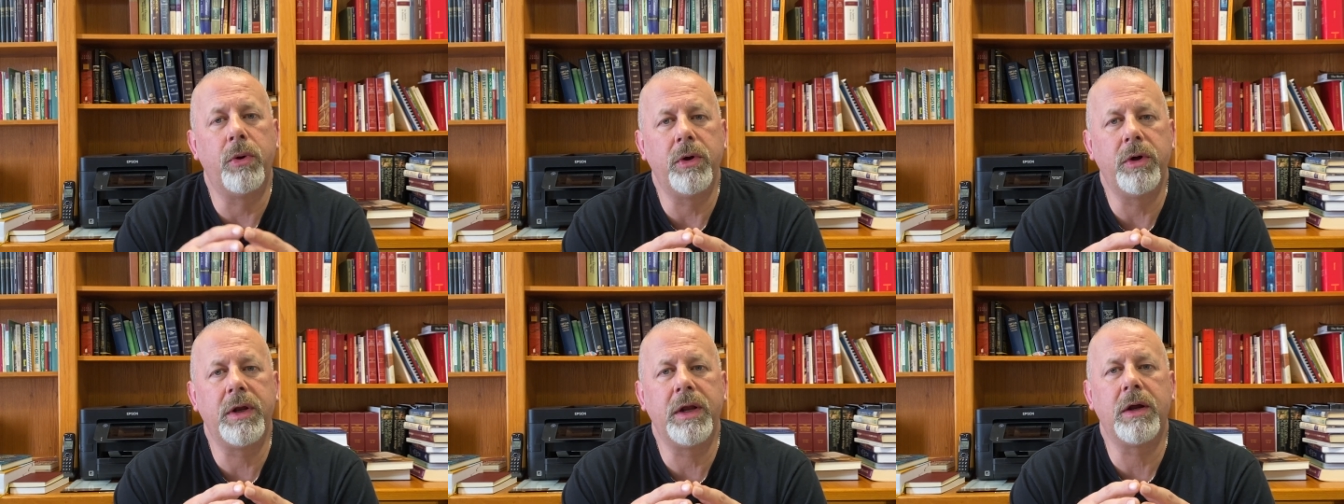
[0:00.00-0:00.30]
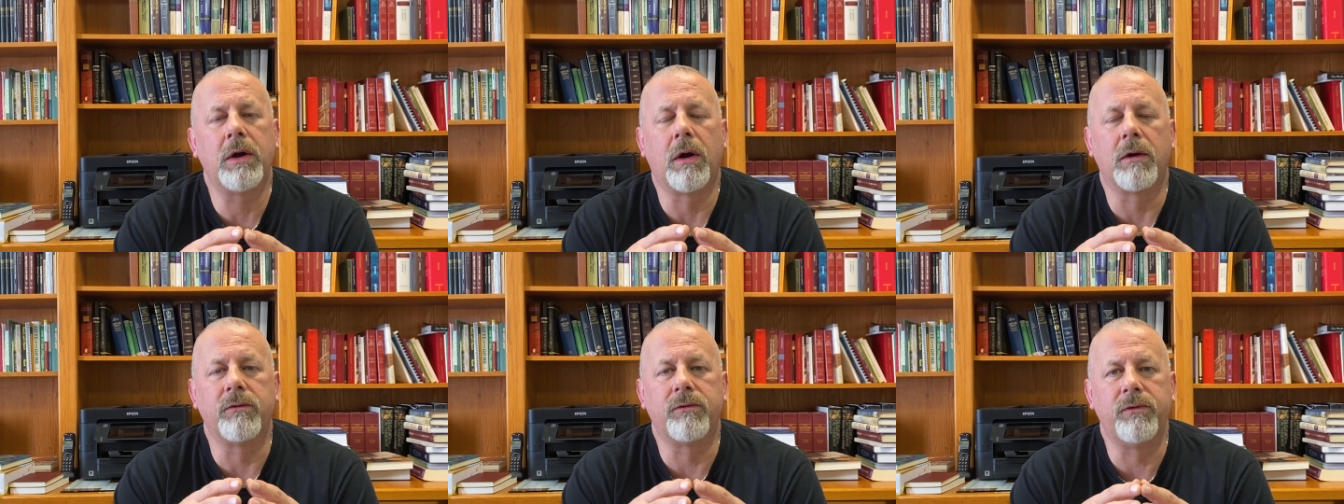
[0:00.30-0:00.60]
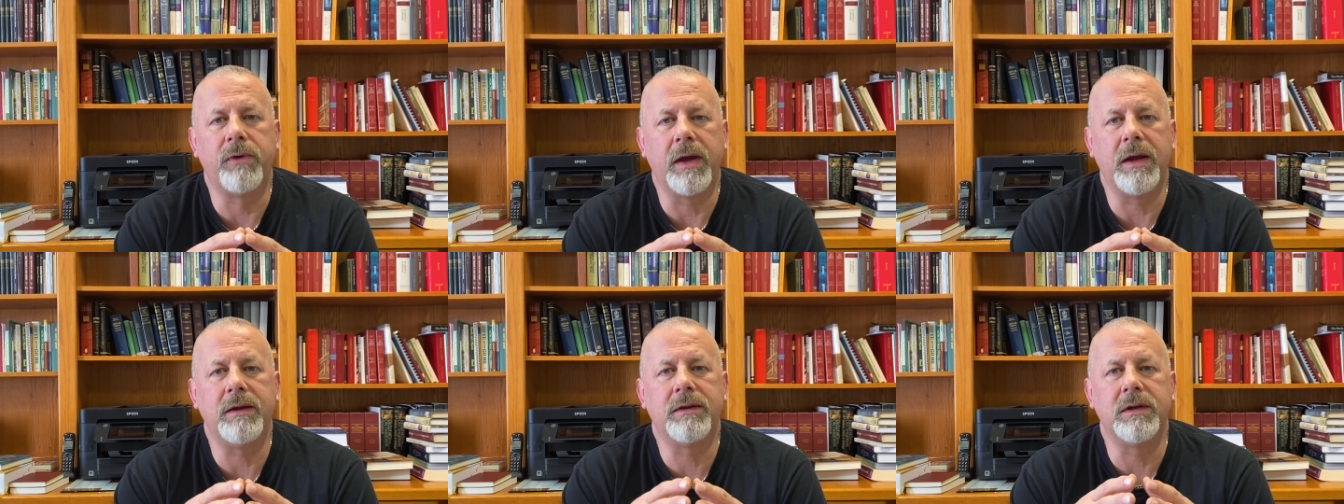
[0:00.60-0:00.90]
putting our
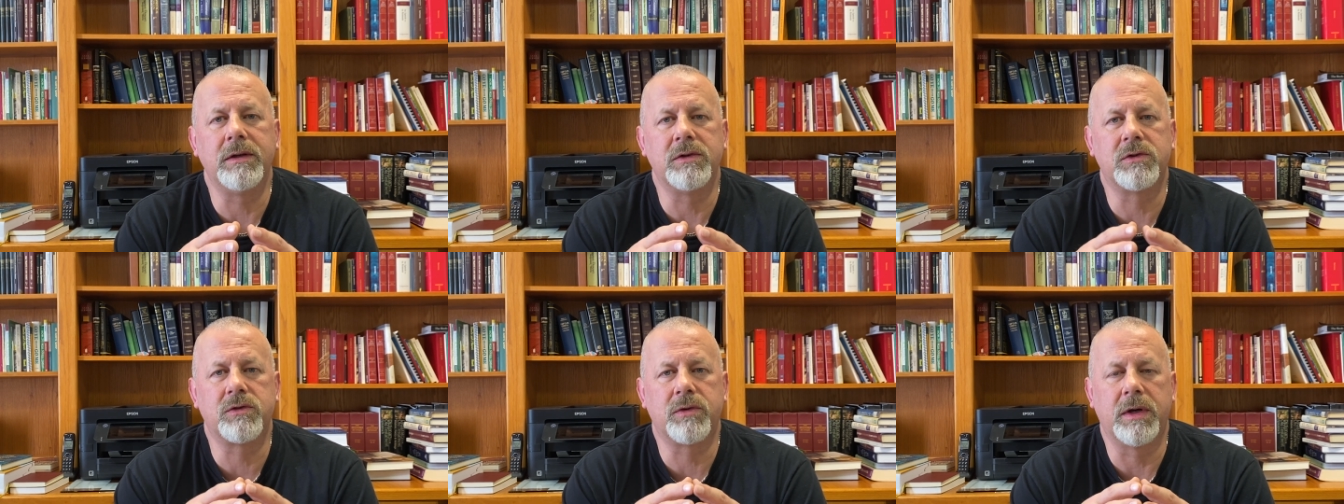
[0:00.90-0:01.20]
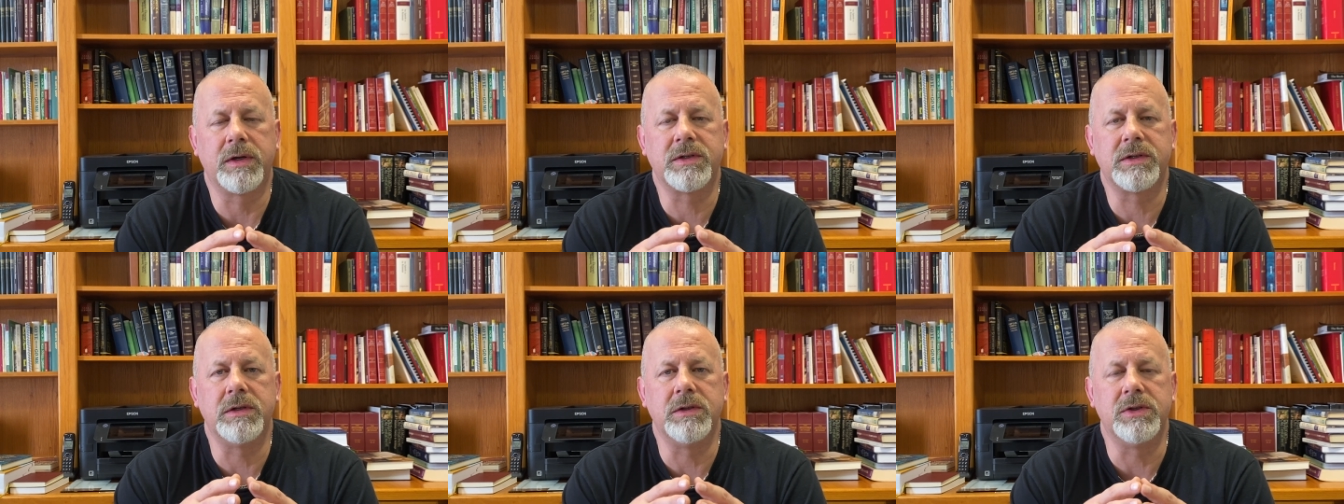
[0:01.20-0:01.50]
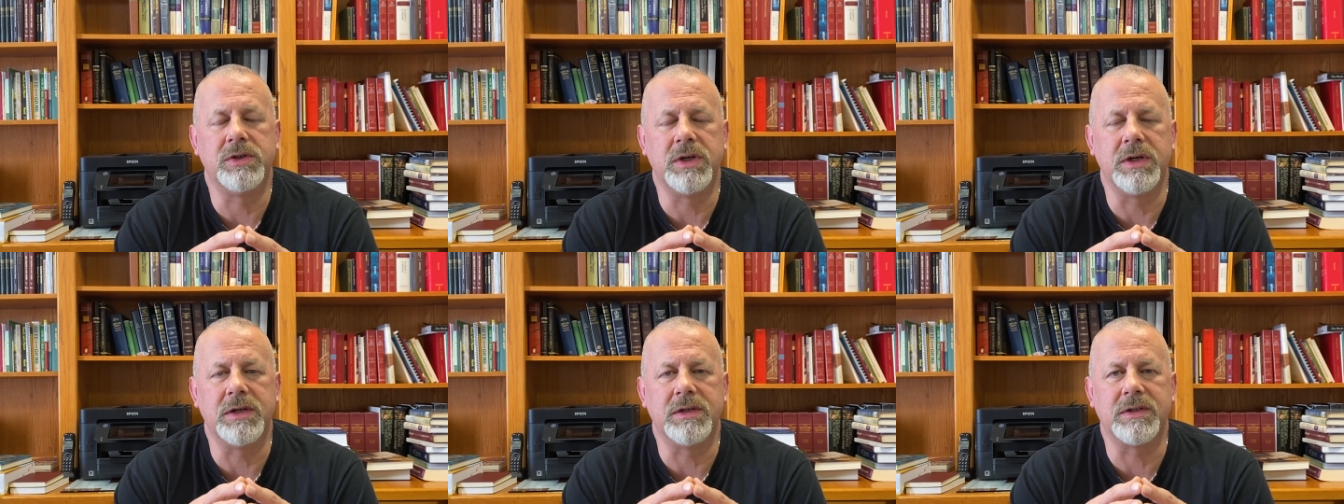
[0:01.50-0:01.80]
faith and trust
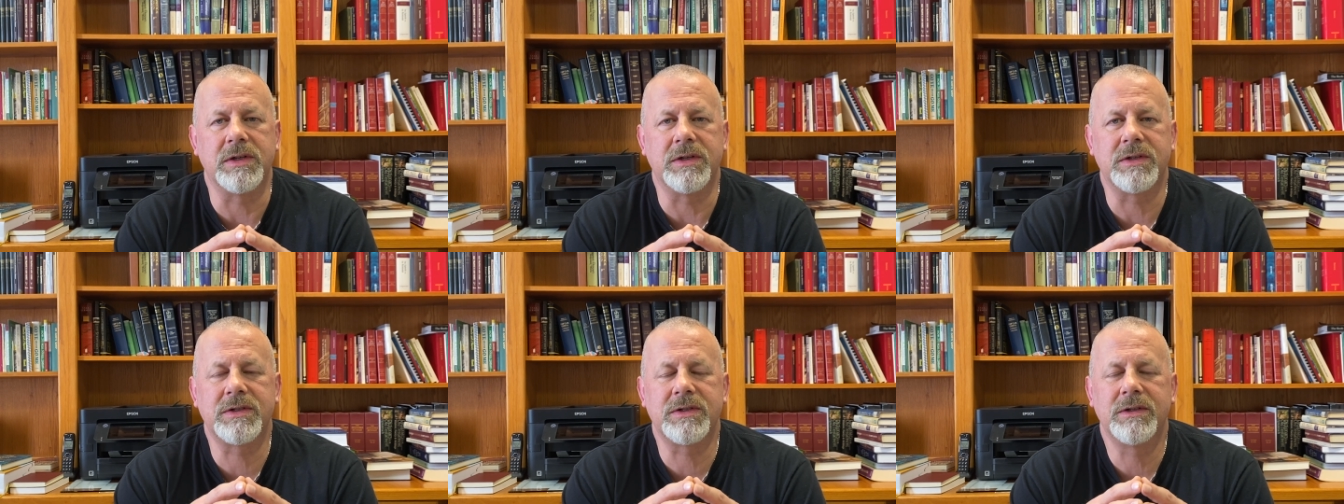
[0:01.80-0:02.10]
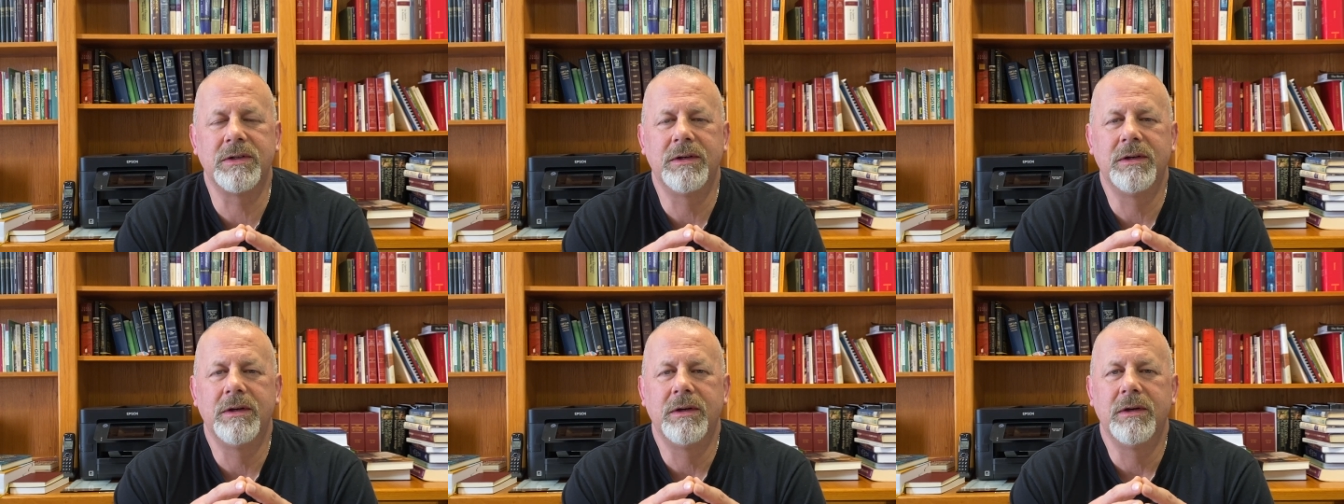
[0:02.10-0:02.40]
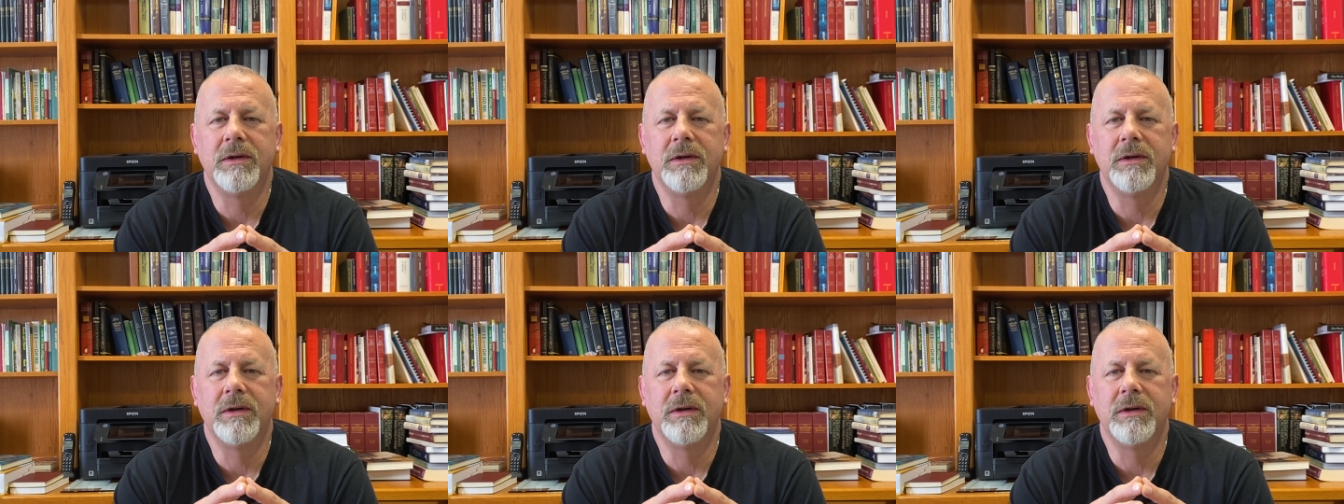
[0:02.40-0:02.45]
in Jesus,